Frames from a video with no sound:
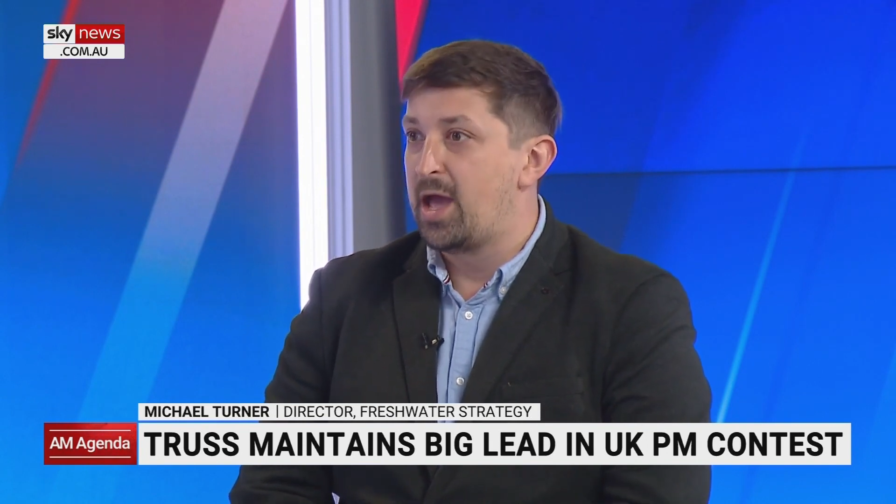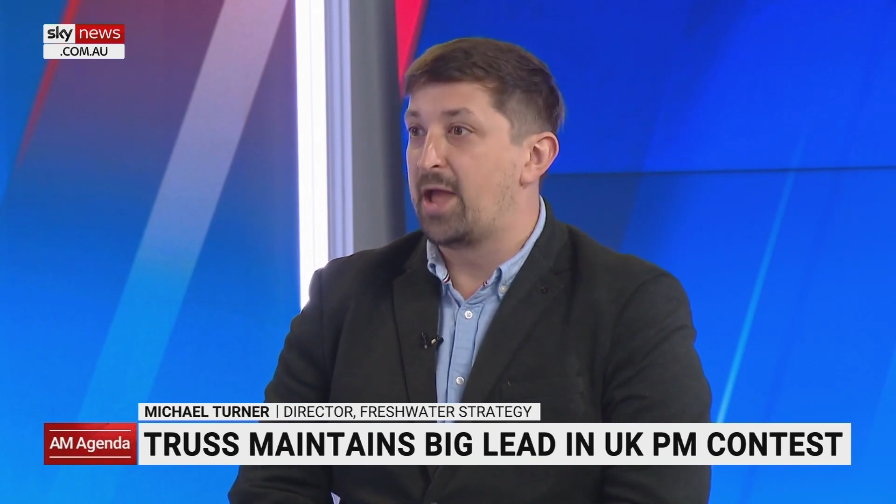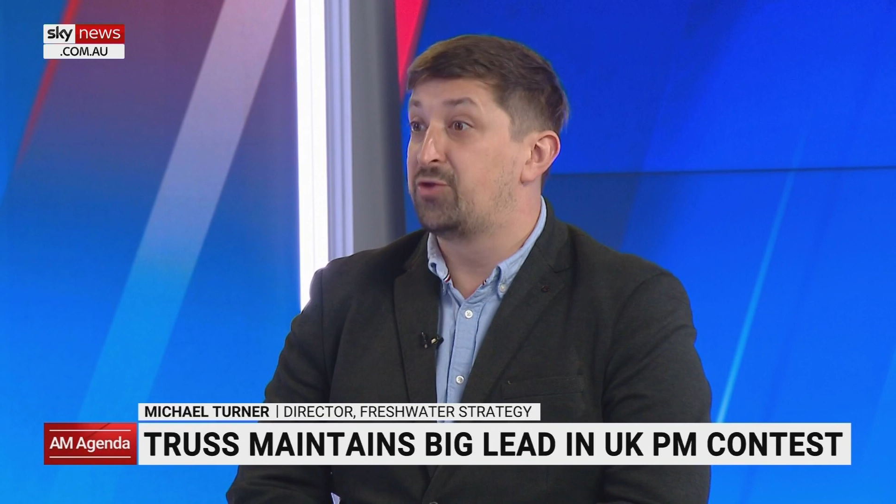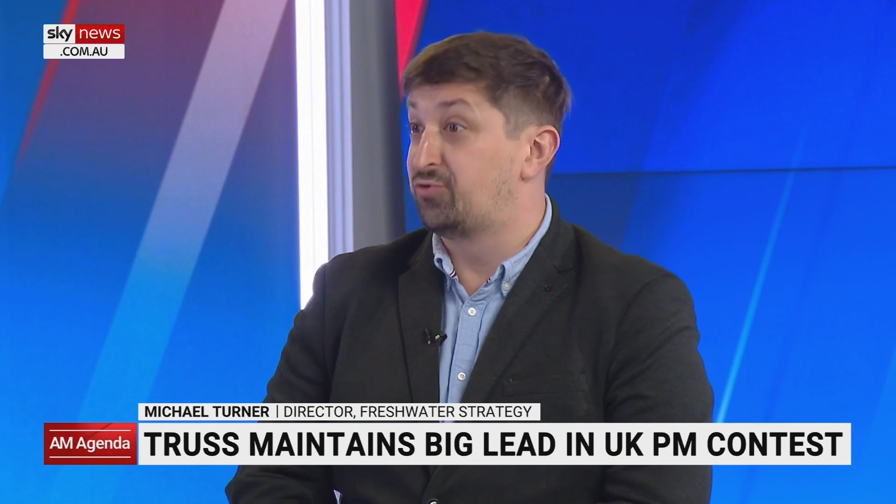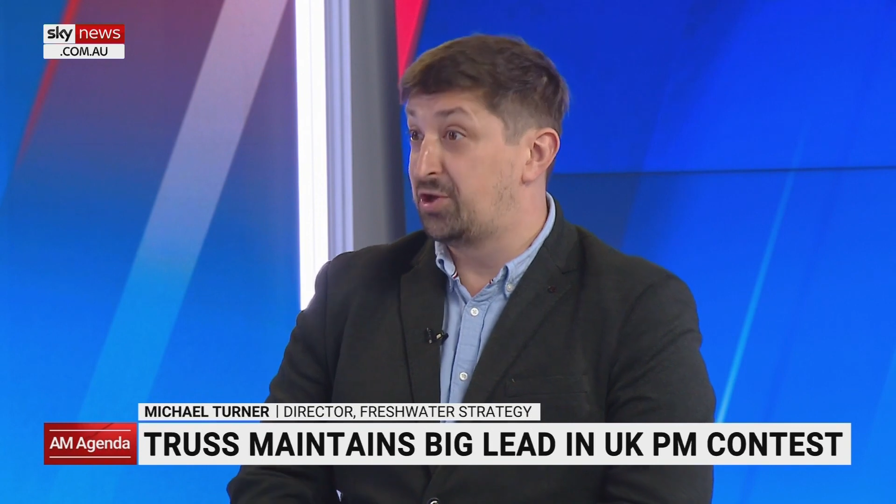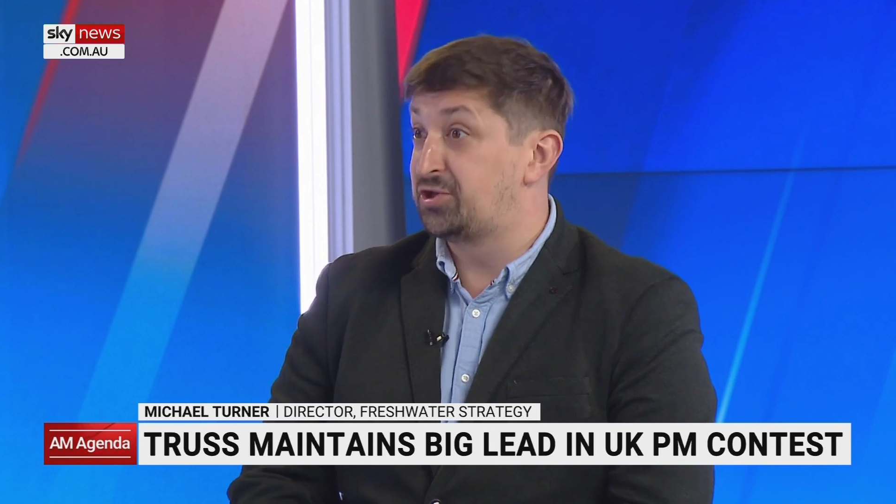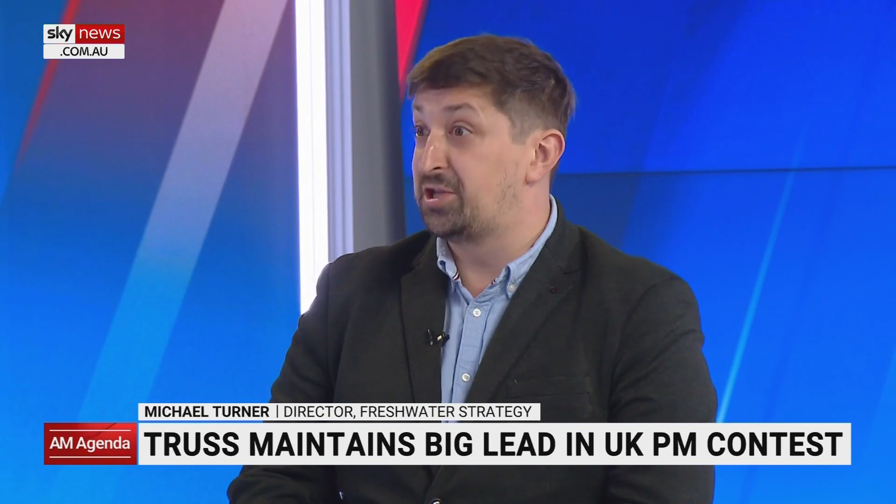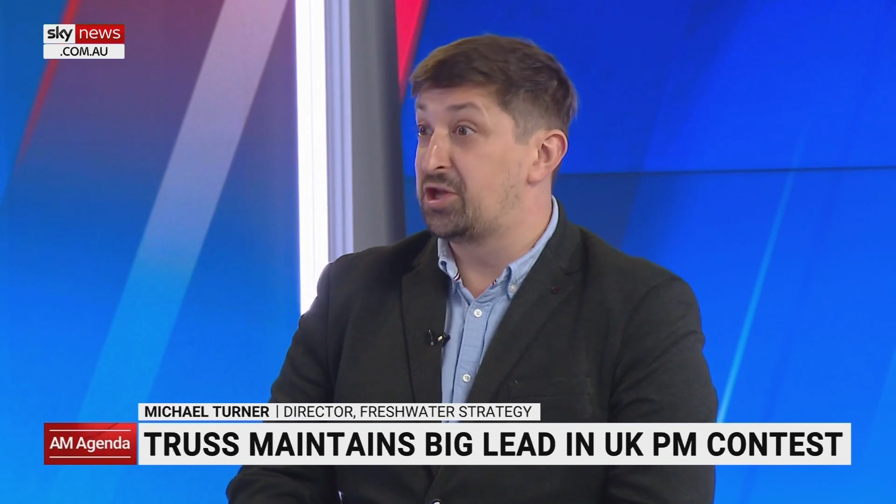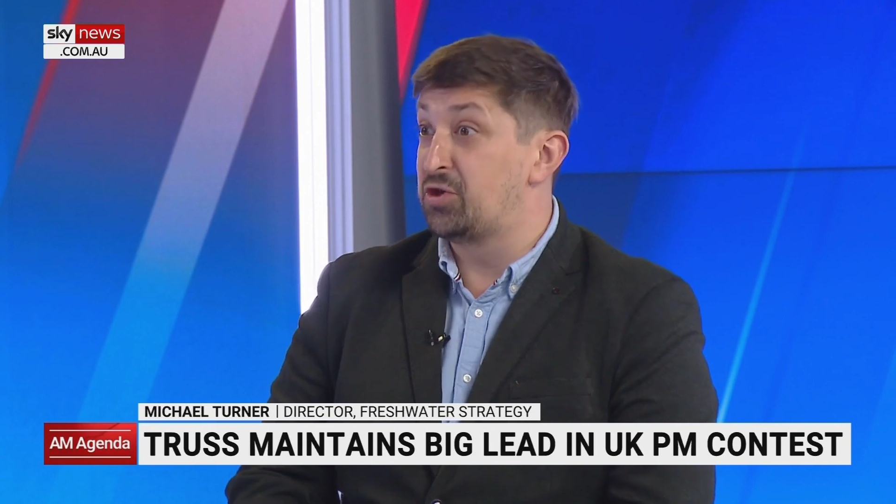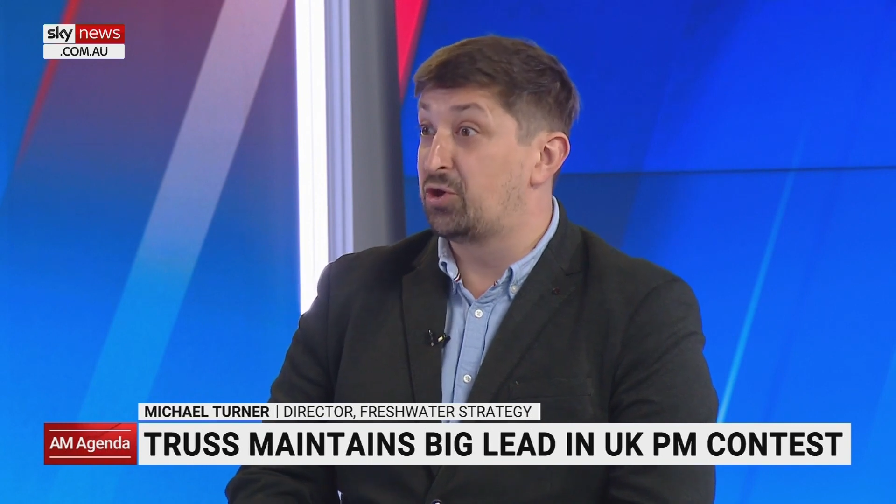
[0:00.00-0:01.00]
and
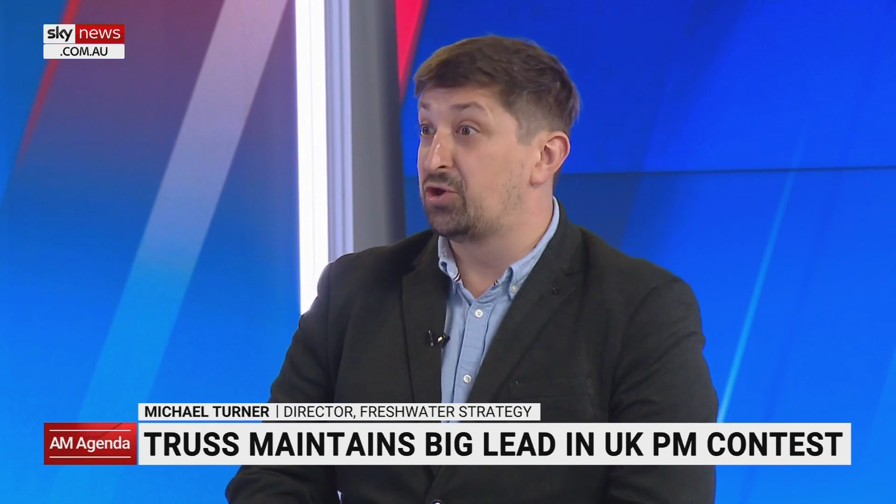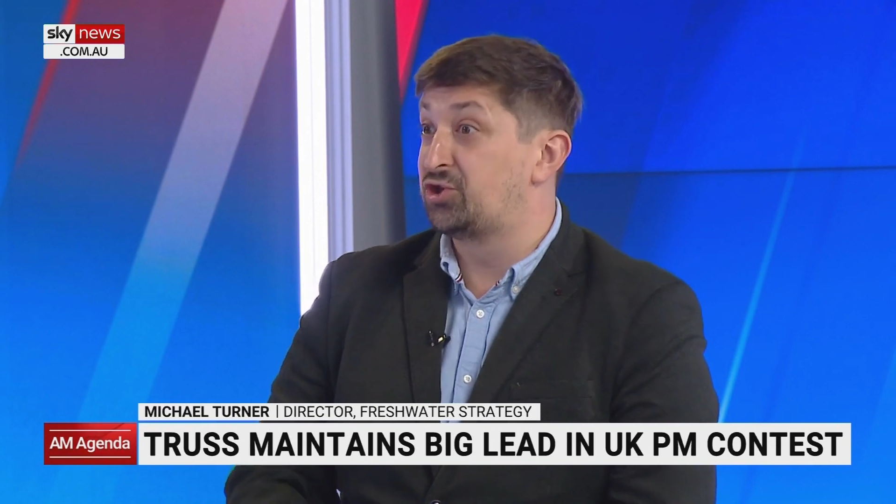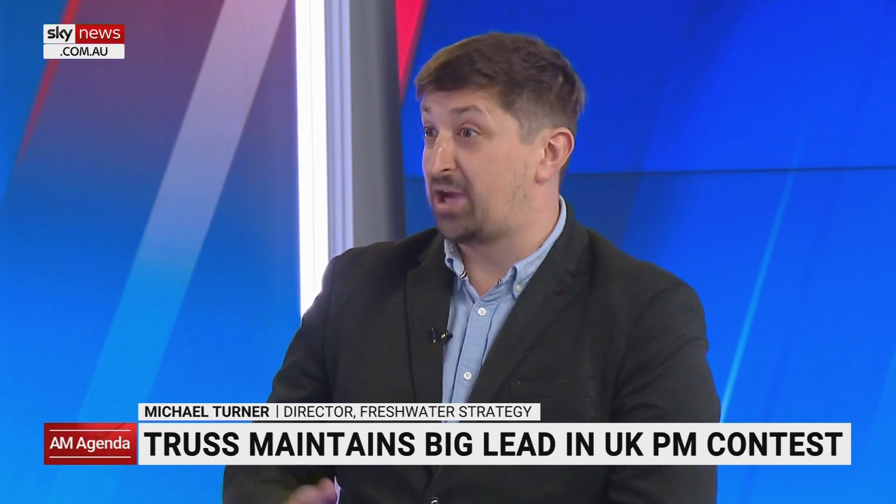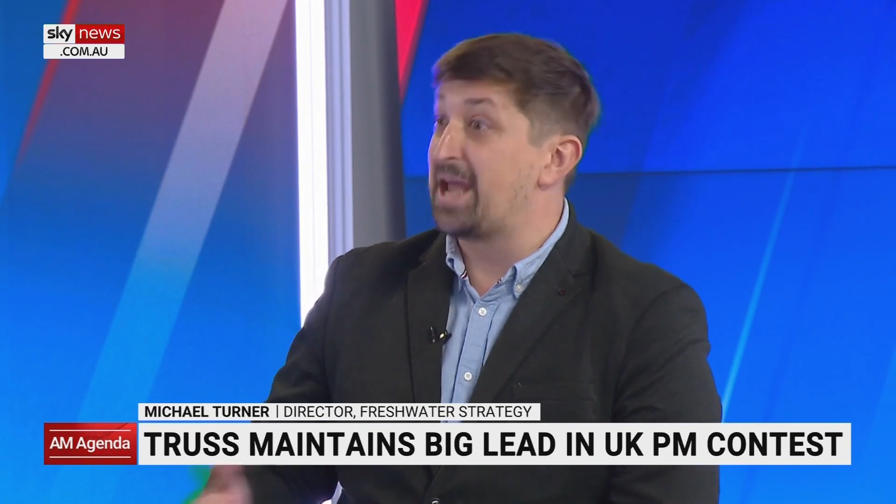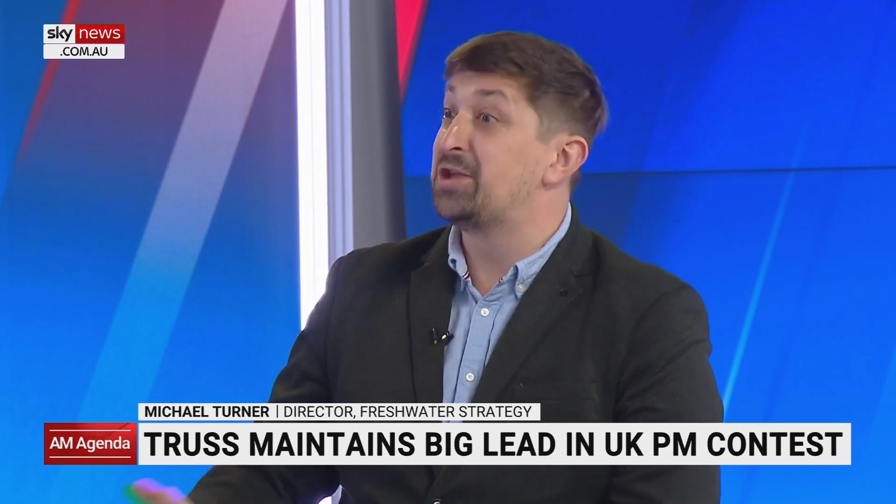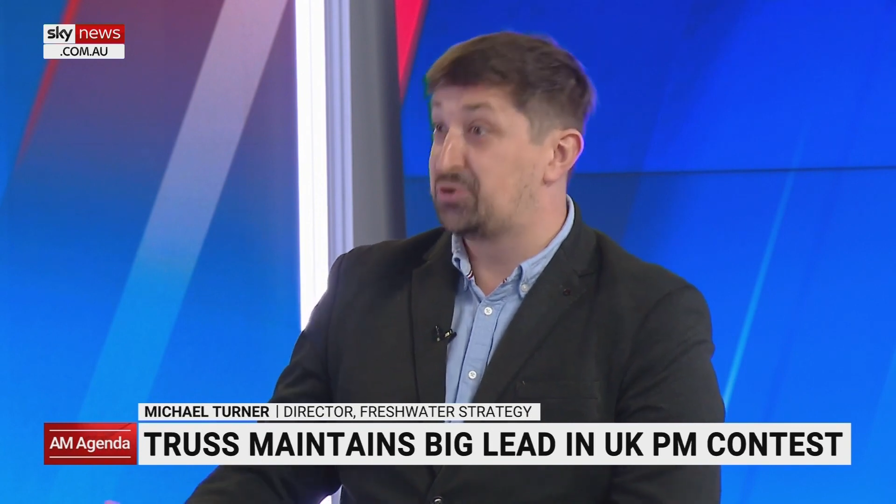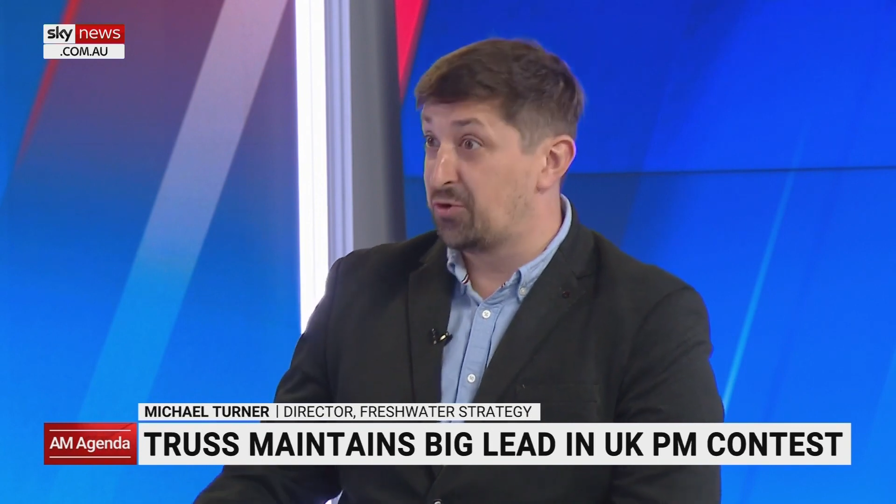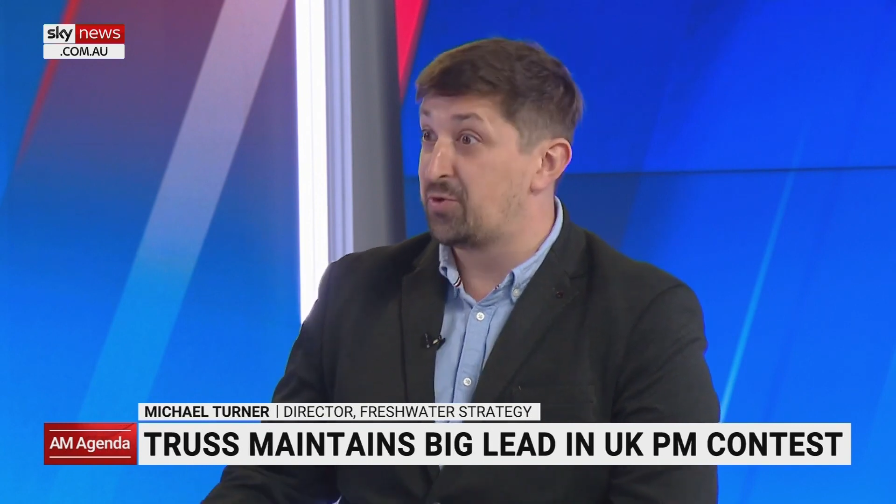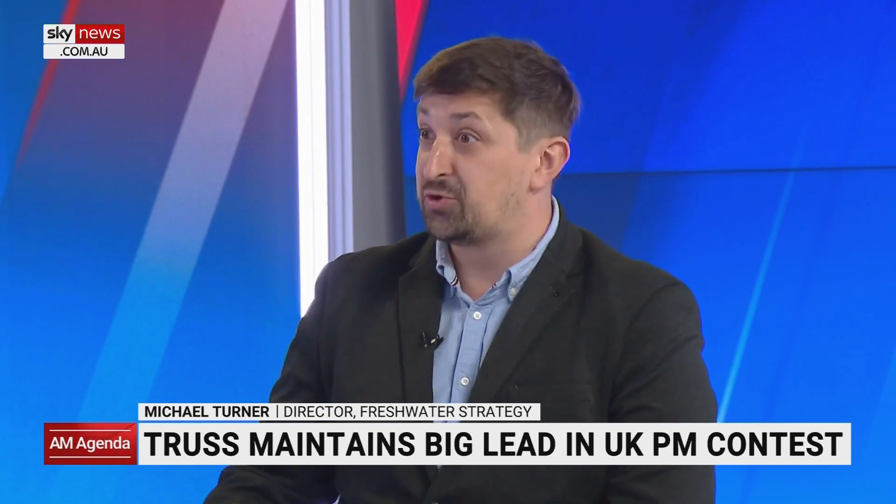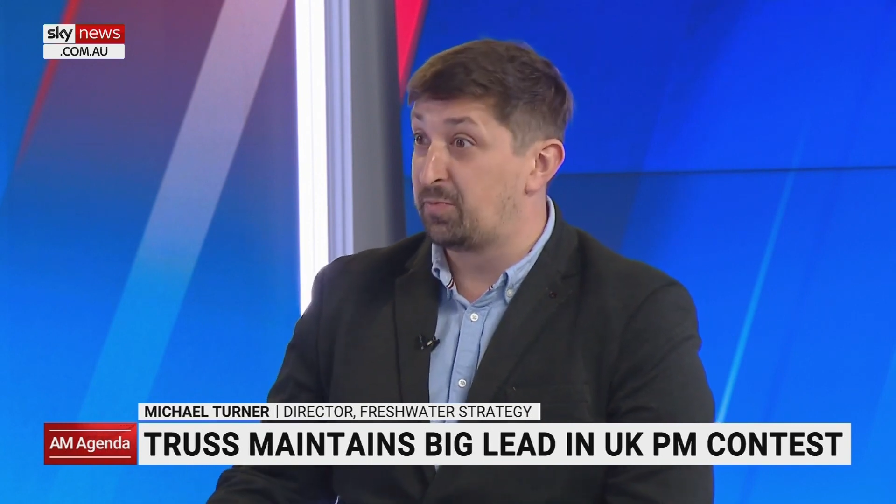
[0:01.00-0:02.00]
traditionally you could change
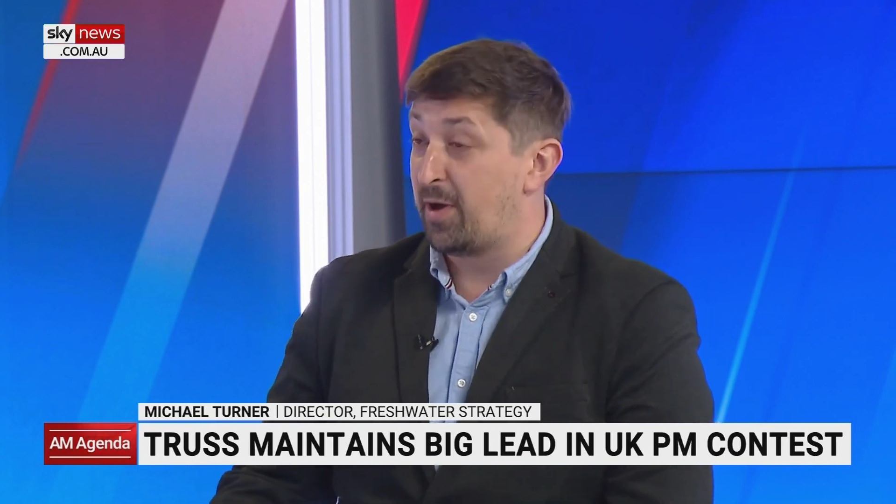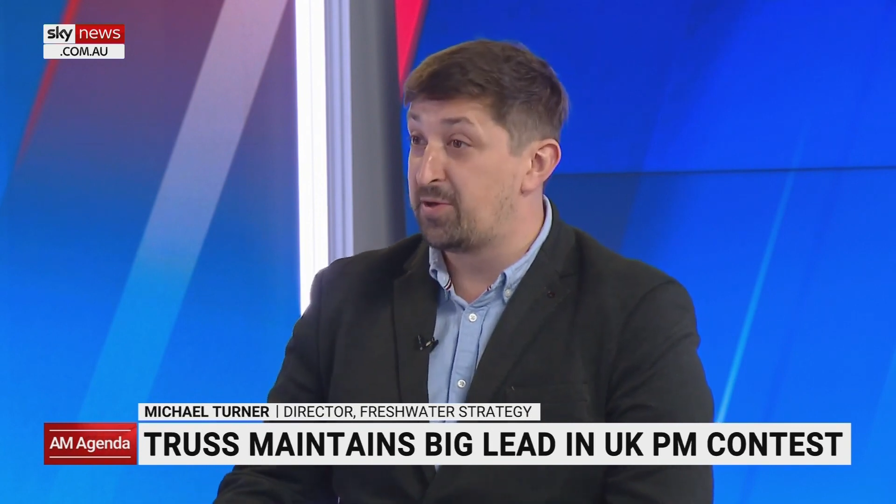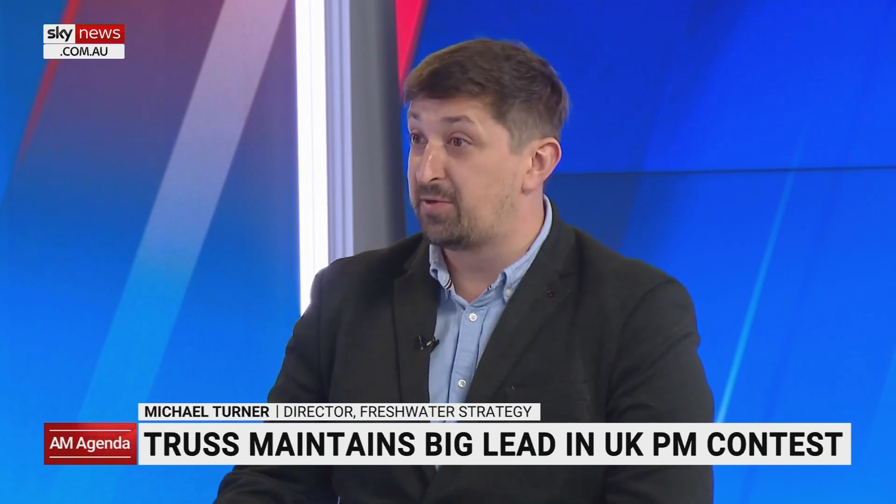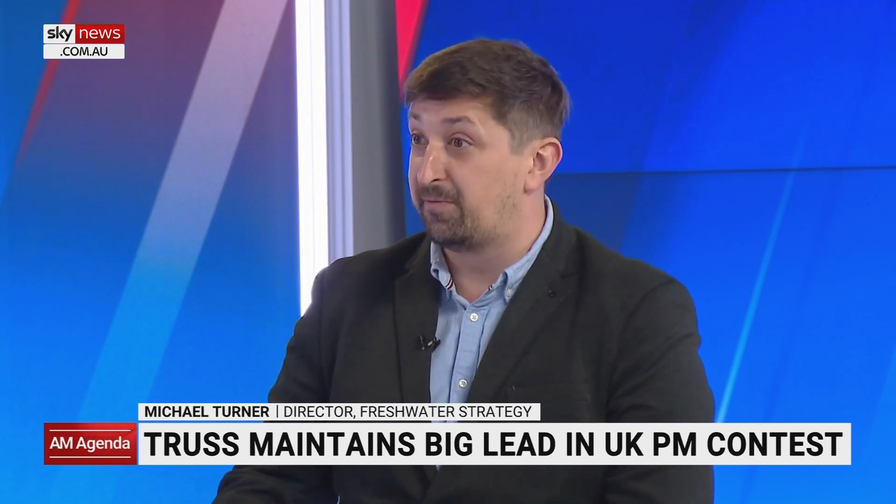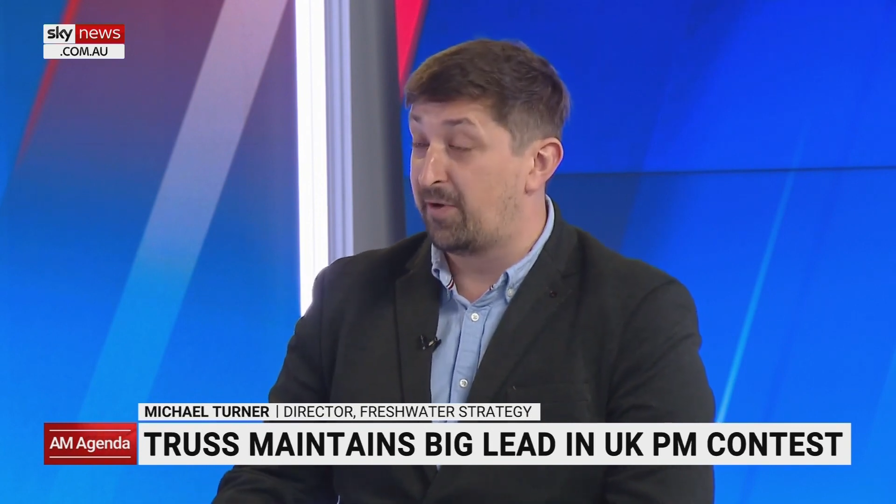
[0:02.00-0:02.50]
your original postal